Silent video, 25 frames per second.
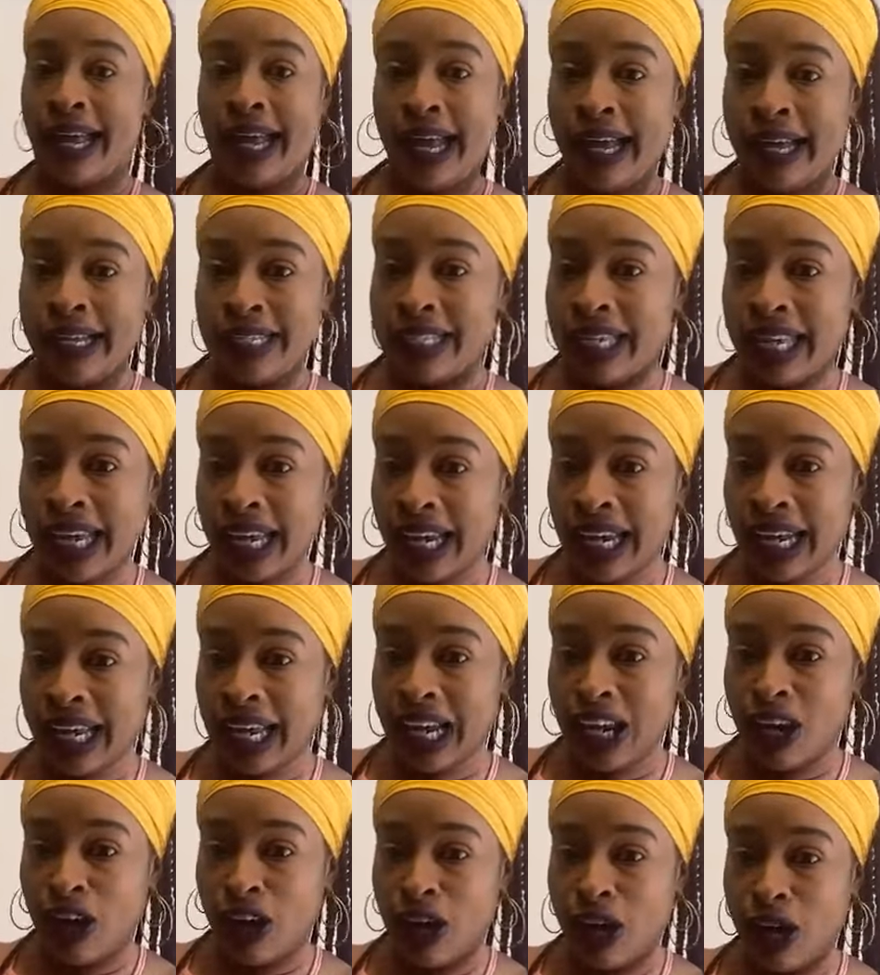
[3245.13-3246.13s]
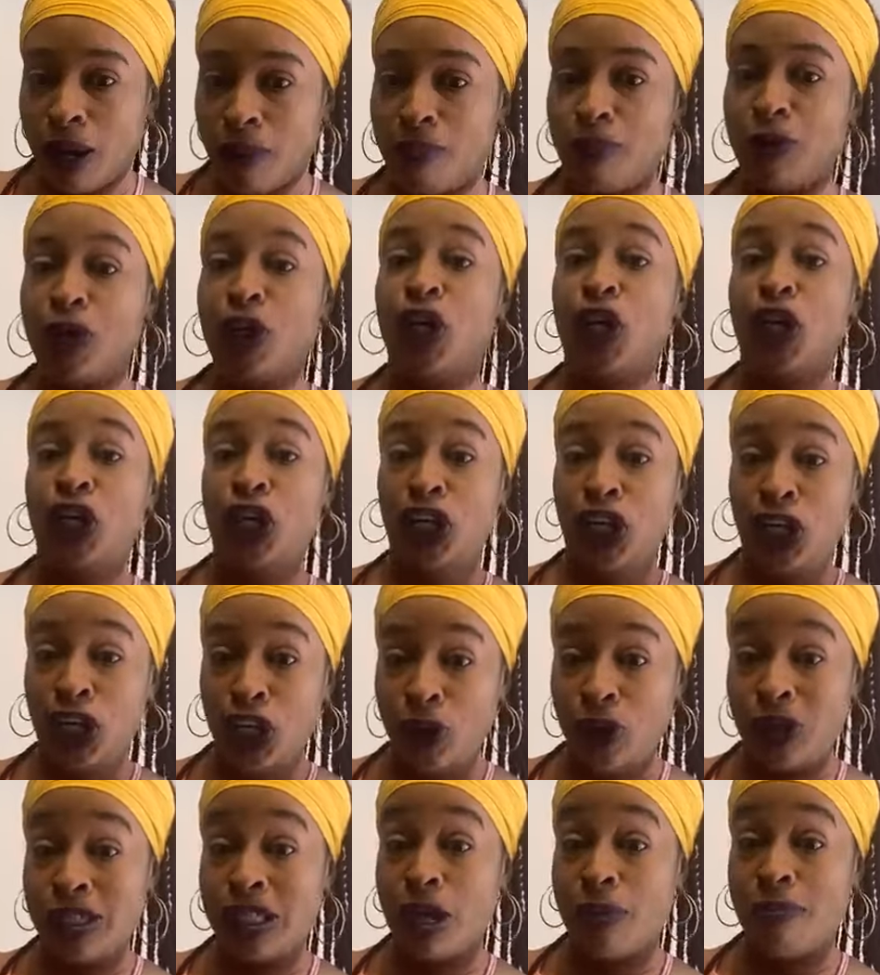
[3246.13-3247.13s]
I ain't scared to get locked up.
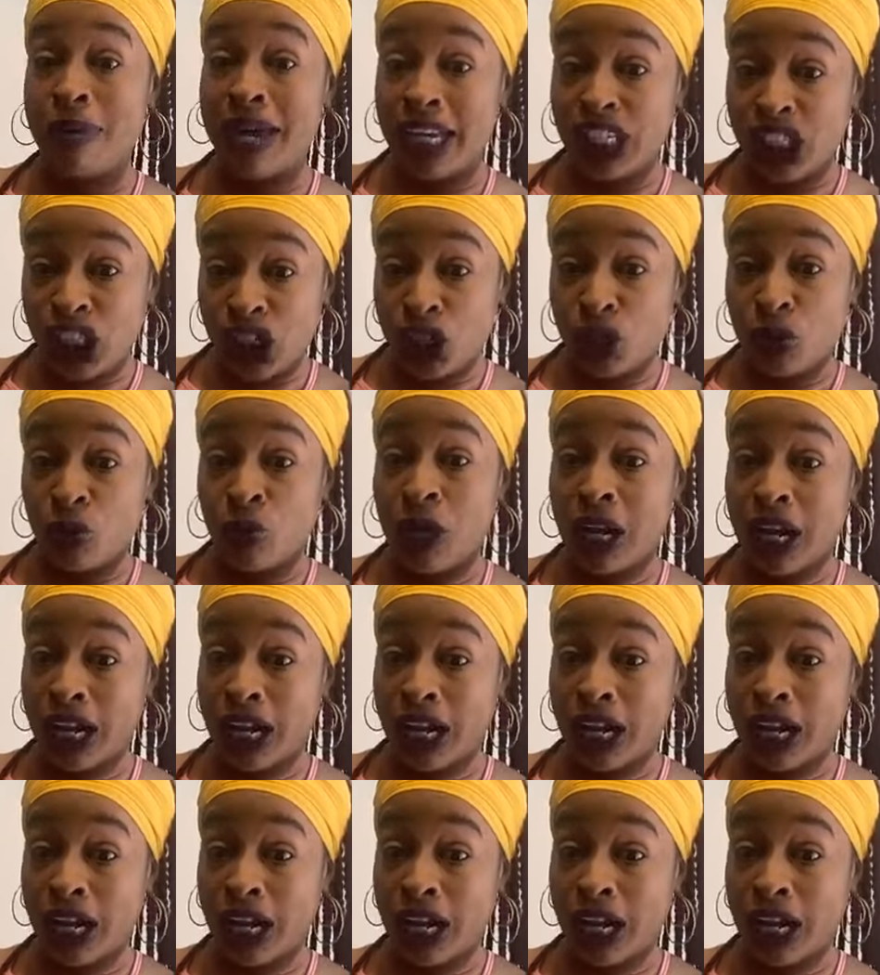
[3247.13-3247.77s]
use a bitch.